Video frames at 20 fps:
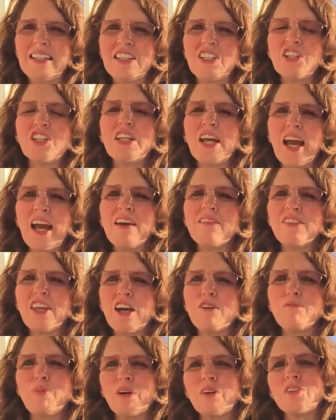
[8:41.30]
Just have
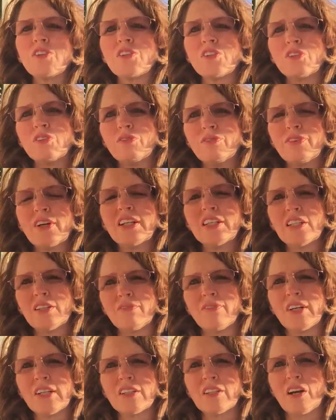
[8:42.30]
that personal
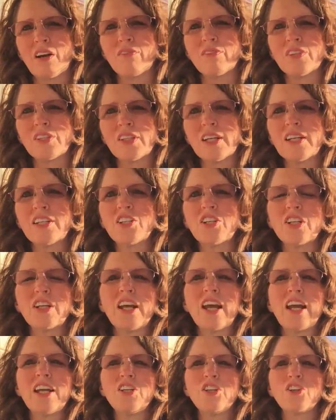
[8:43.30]
face-to-face conversation
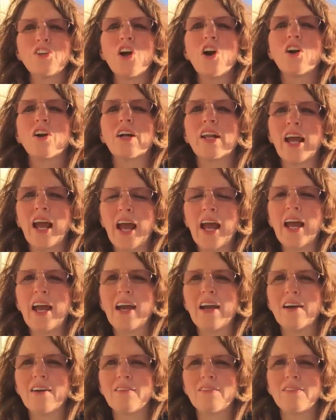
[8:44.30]
and you're not going to
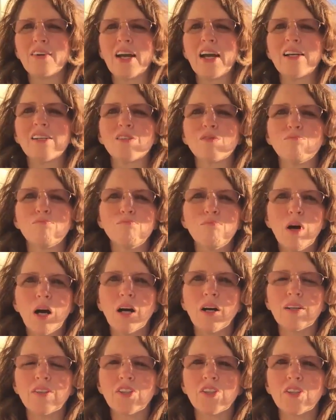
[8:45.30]
have as
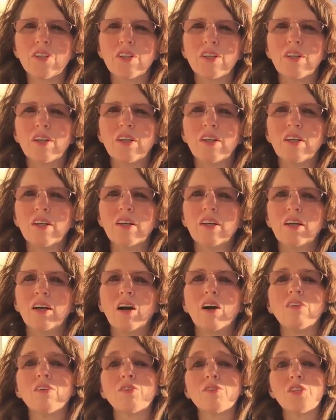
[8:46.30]
much.
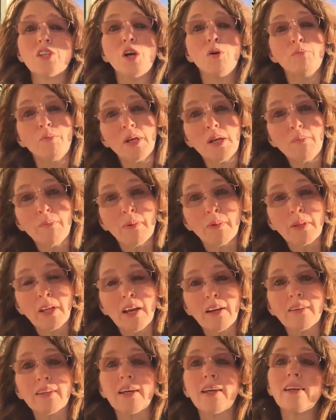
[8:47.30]
Although some people
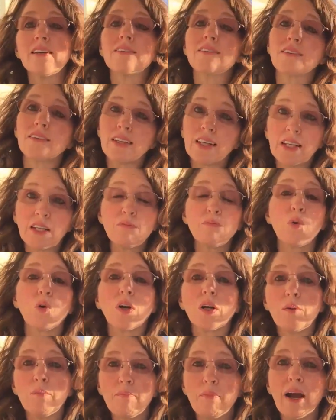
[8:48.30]
nowadays are getting
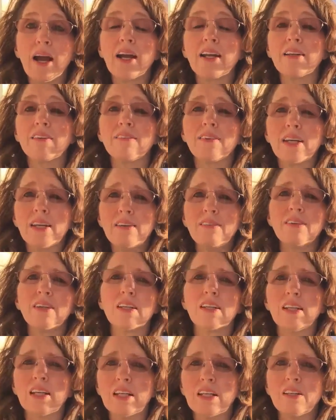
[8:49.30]
more combative
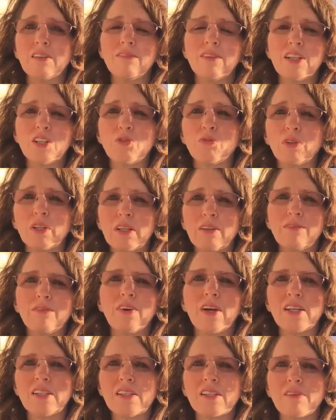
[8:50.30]
even individually
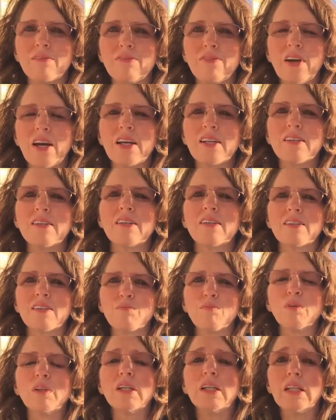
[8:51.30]
face-to-face. It's
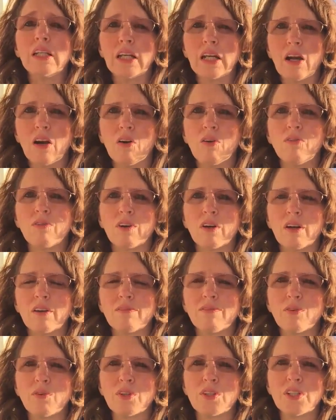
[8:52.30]
bleeding over,
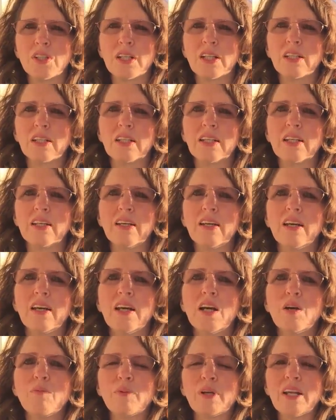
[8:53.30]
unfortunately.
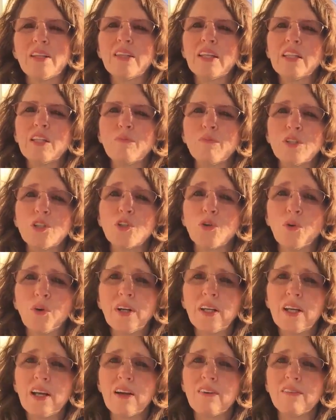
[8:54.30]
But I think the
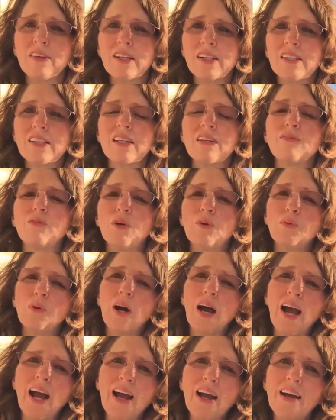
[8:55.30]
majority of us, if we will
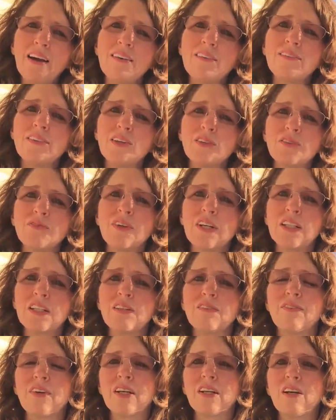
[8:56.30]
have those
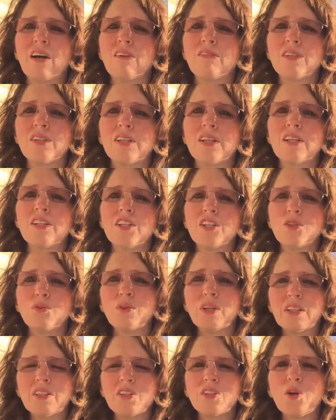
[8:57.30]
face-to-face conversations,
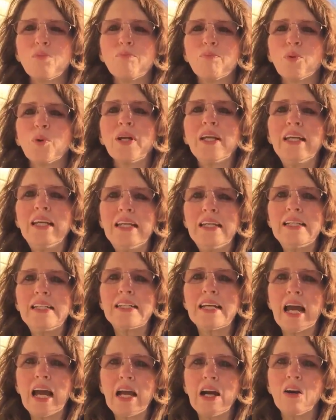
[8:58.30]
we can start bringing
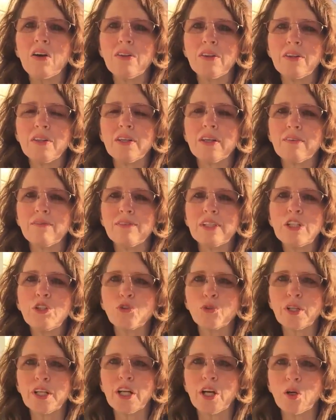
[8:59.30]
down the
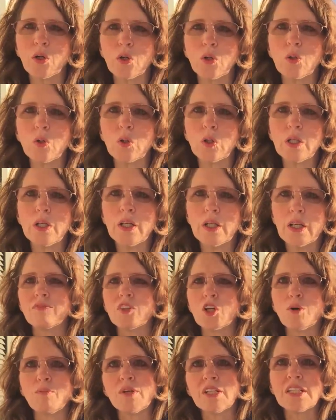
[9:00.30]
vitriol
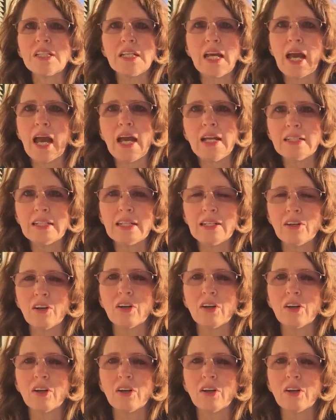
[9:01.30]
thermostat in